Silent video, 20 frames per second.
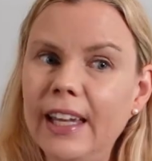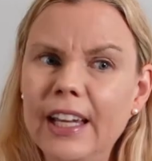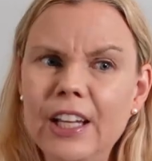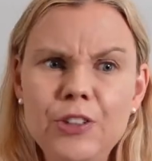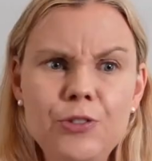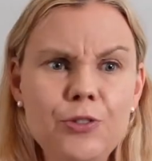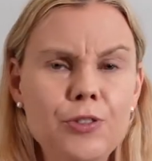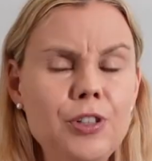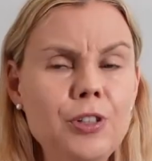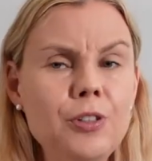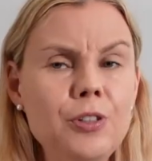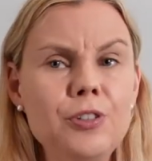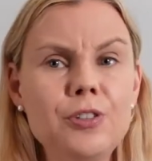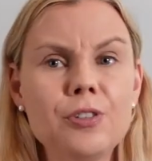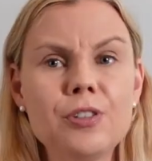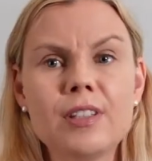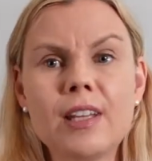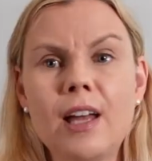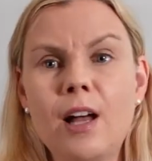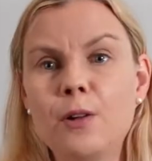introduce
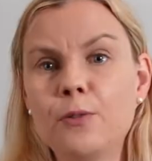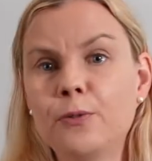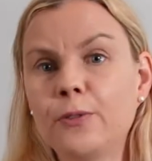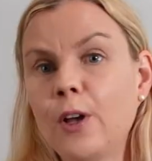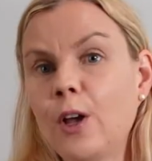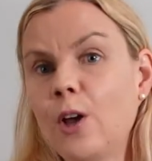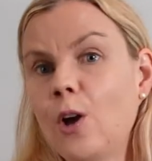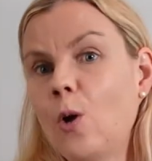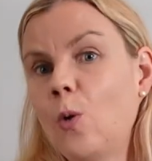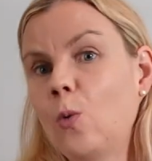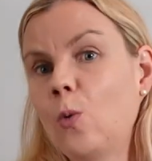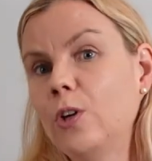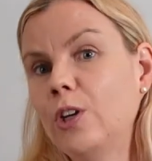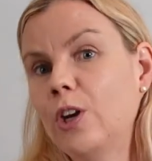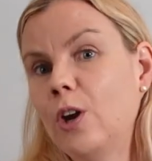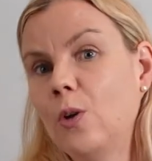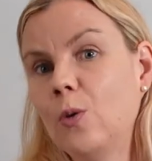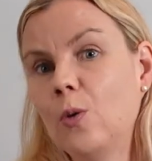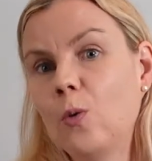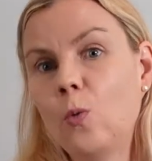yourself,
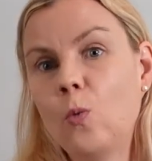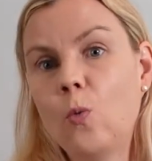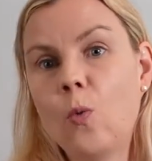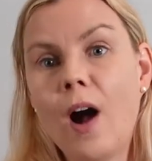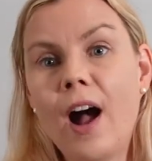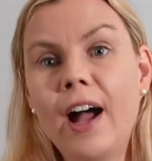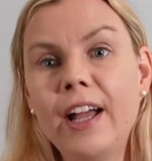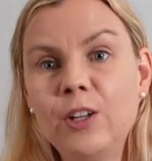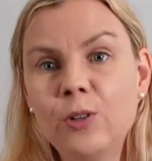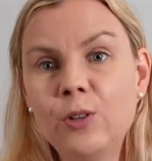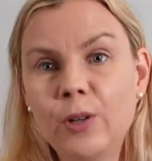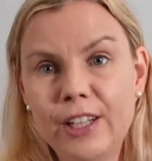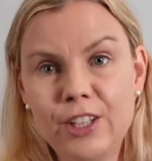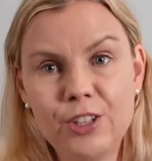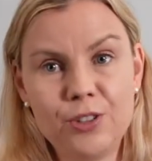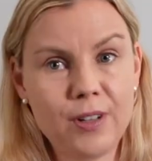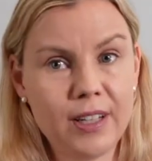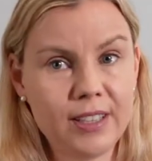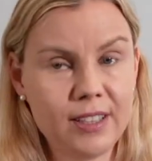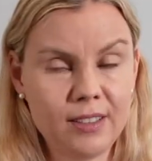why you're
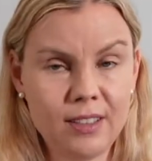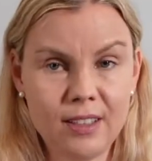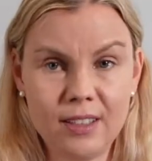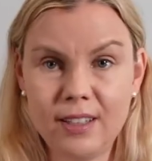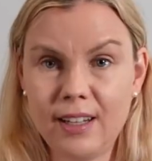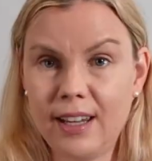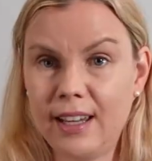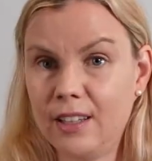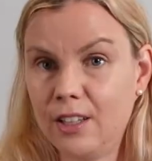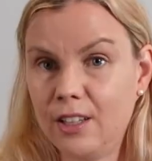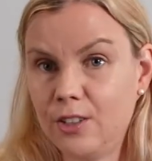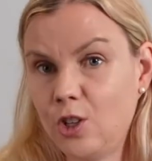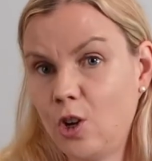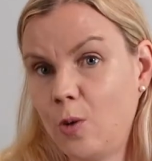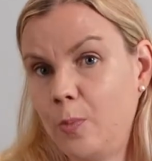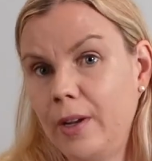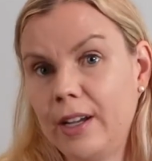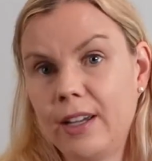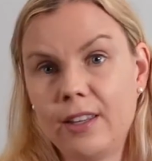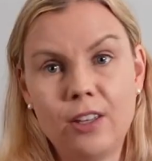interested in the
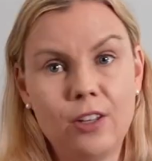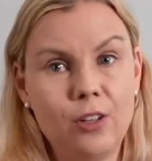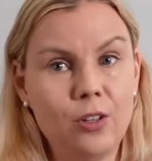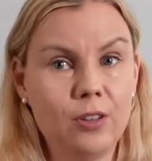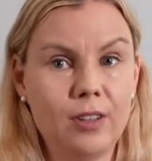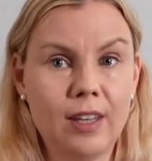topic that